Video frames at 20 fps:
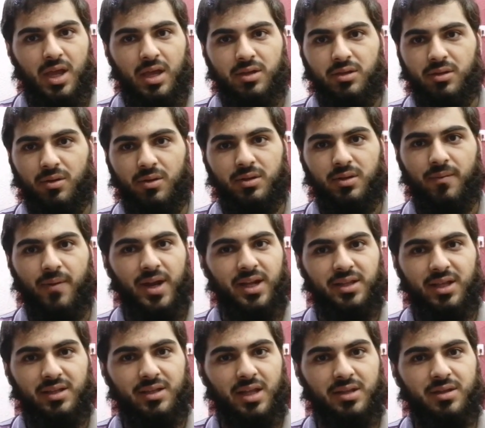The very
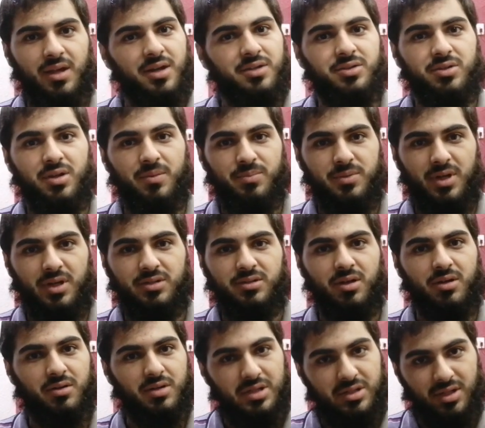thing that their scriptures,
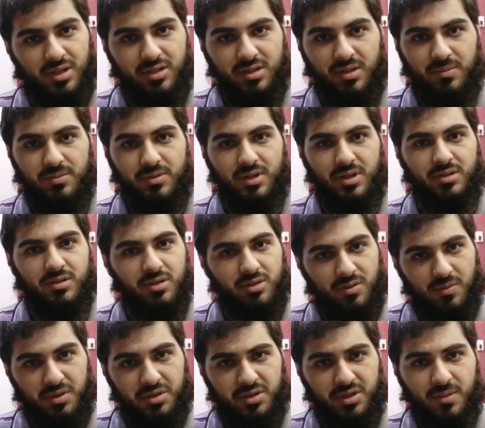the Christian scriptures, the
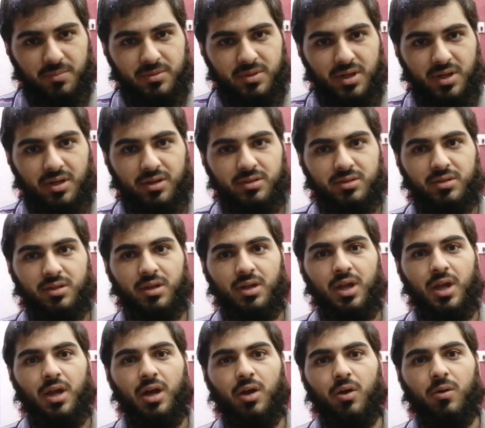Jewish scriptures
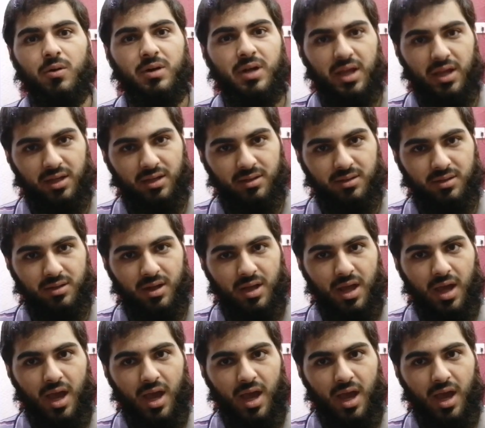ordain,